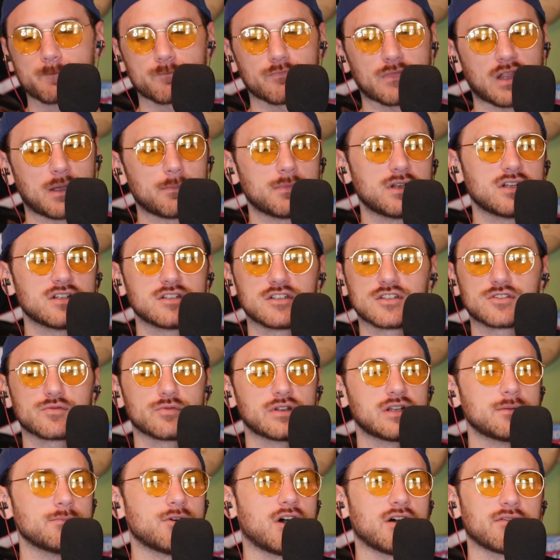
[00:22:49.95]
I'm going to just read
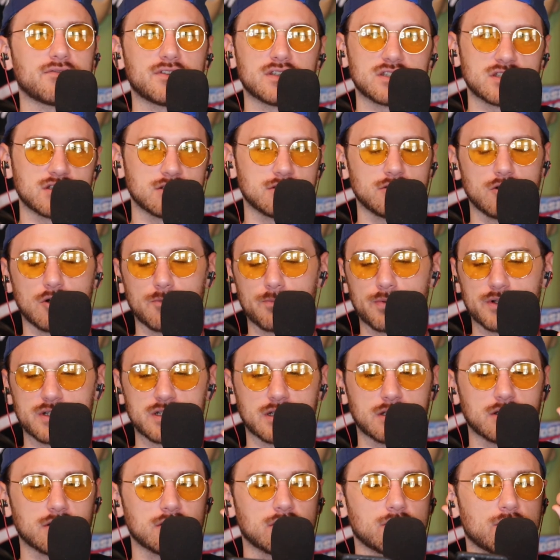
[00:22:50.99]
them off. This is in no
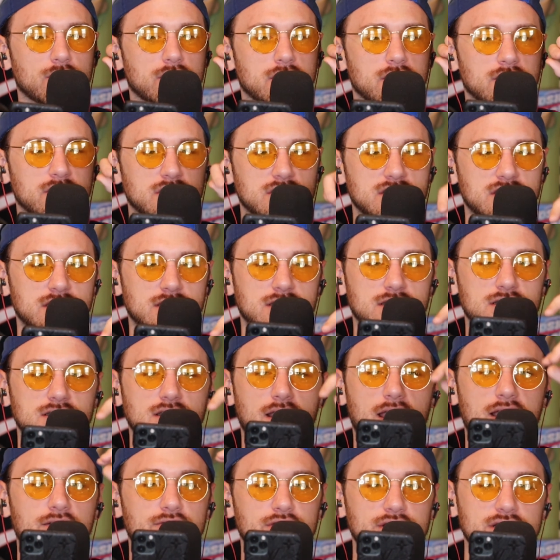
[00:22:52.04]
particular order. This is
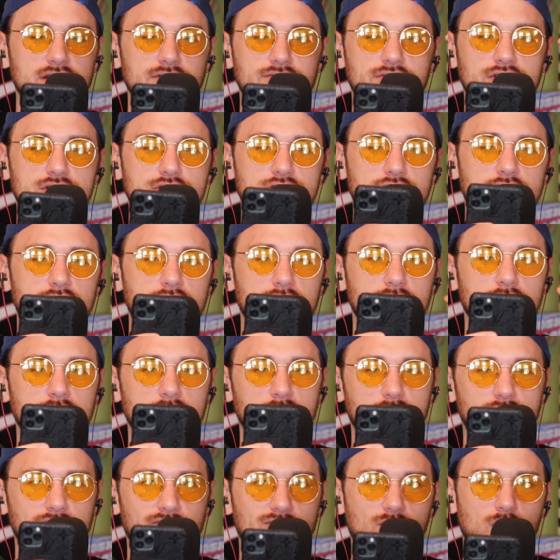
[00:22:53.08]
every division,
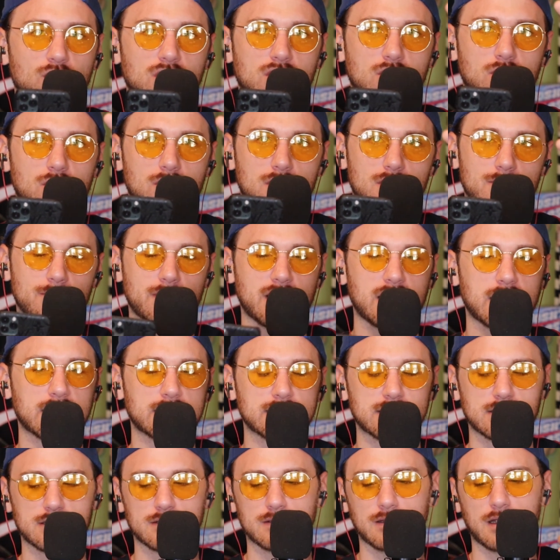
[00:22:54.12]
4
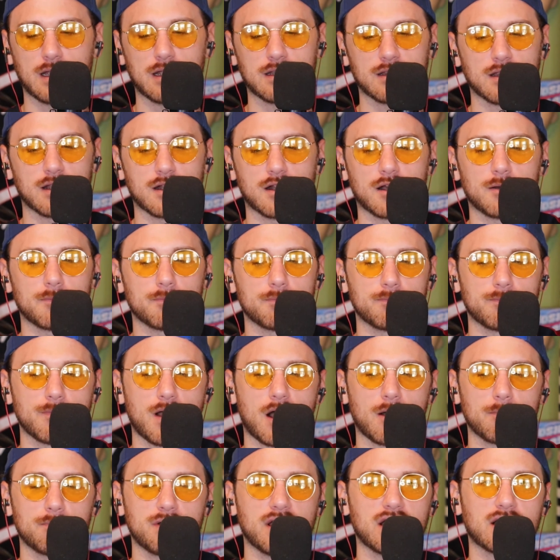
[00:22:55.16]
quarterbacks. And then
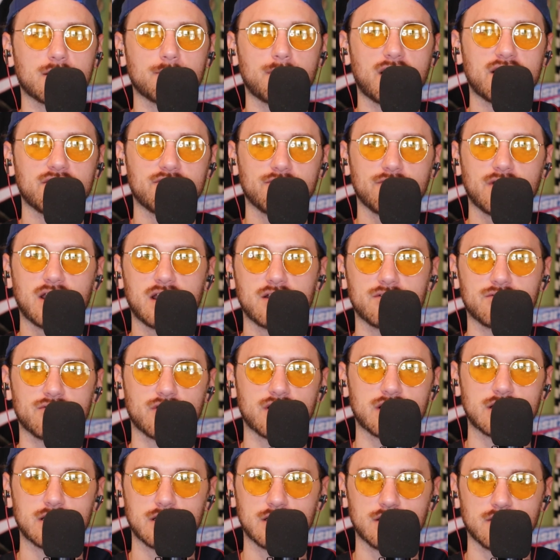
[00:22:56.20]
I'll pick my
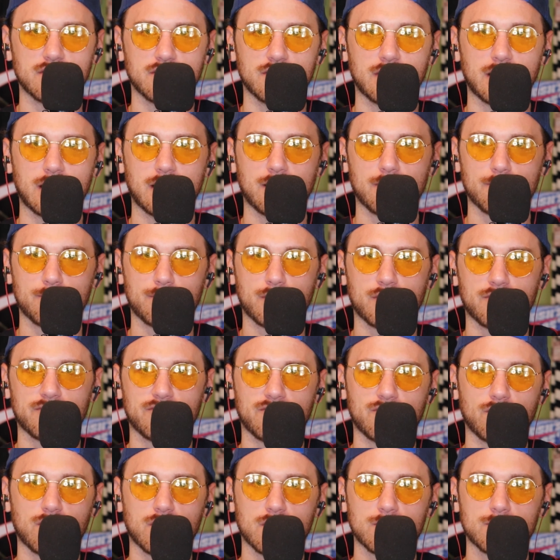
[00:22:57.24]
favorite
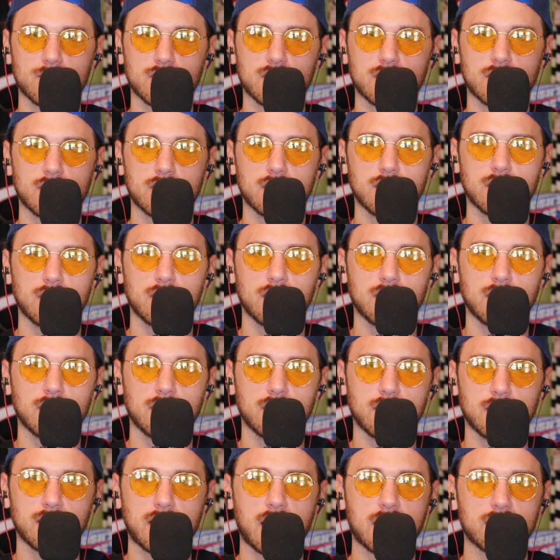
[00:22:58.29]
performer,
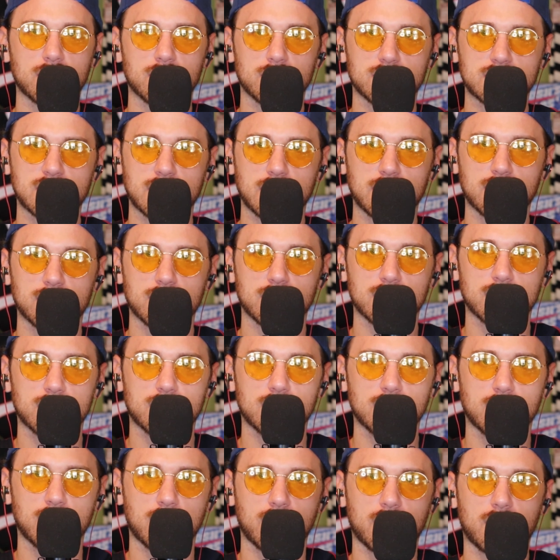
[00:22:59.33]
entertainer,
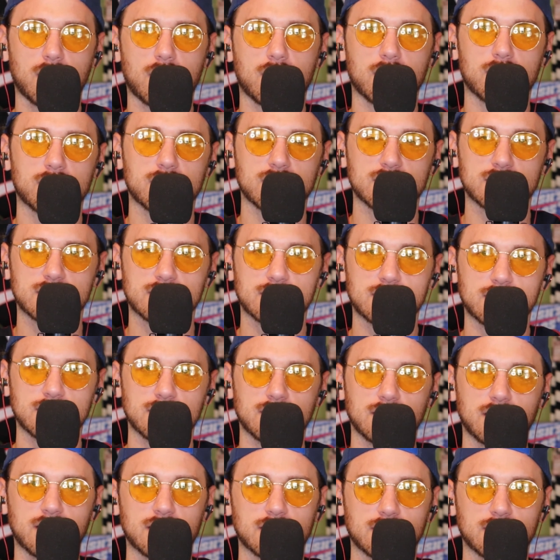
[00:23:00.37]
artist in